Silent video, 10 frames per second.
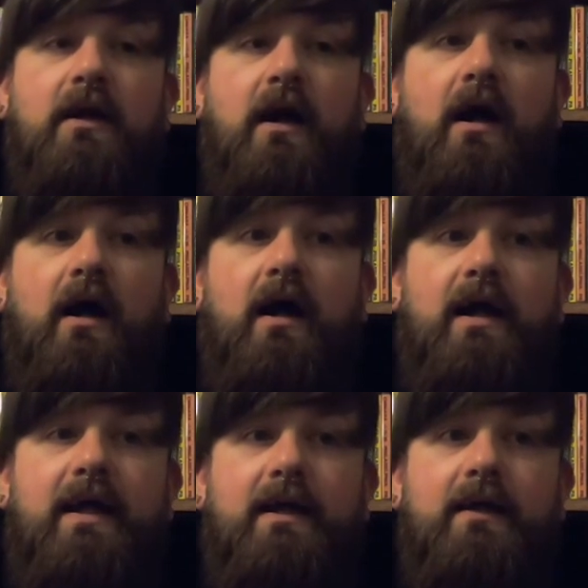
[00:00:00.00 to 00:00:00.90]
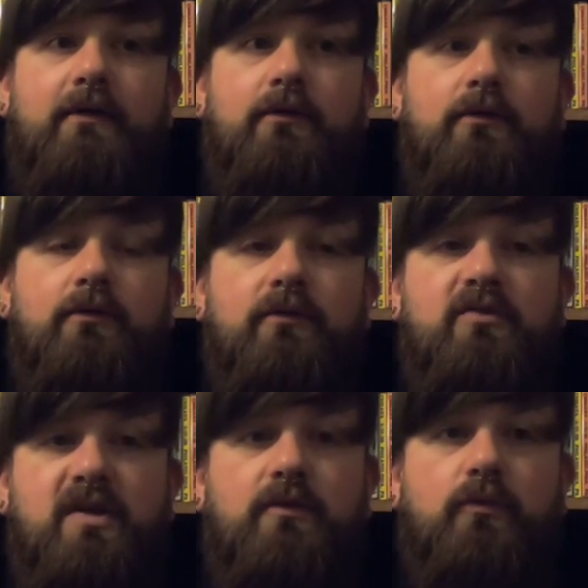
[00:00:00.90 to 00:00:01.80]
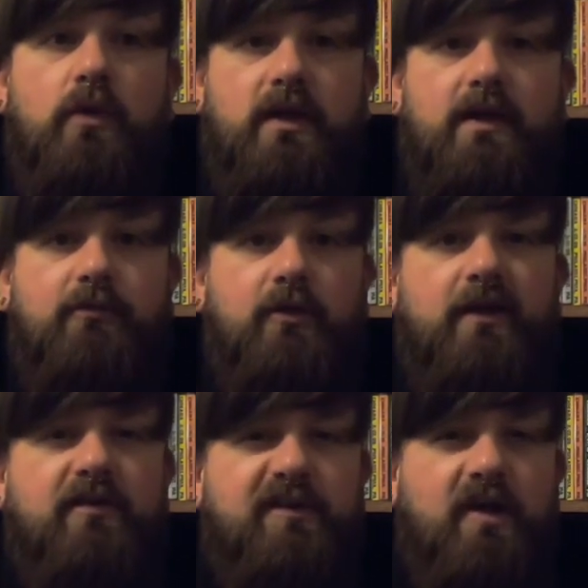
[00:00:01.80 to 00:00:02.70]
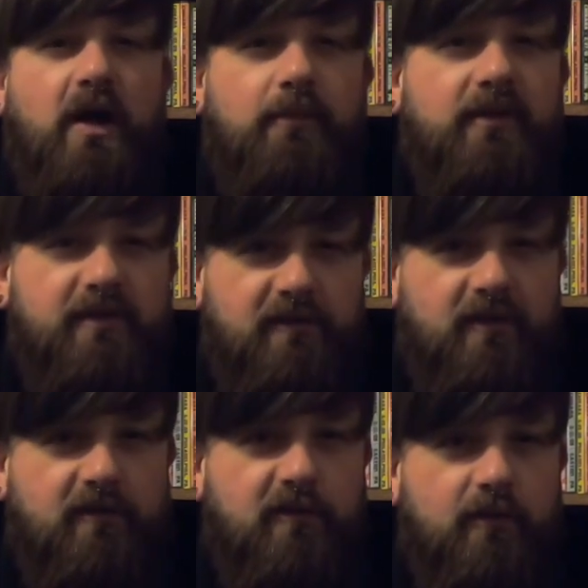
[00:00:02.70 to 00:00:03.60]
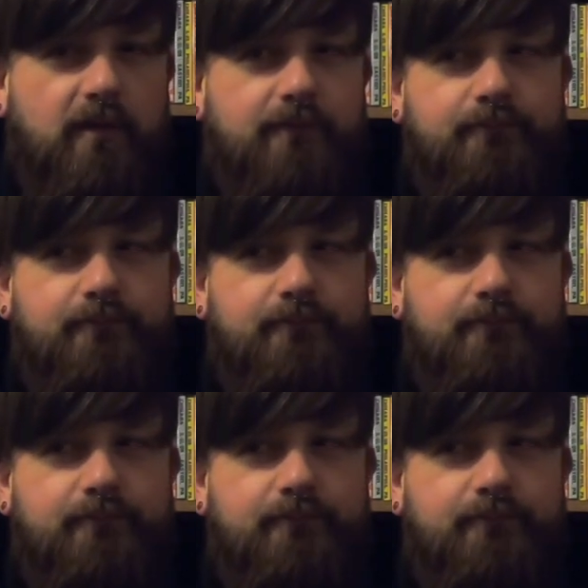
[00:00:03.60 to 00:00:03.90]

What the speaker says: I didn't want to ever like stop listening to it.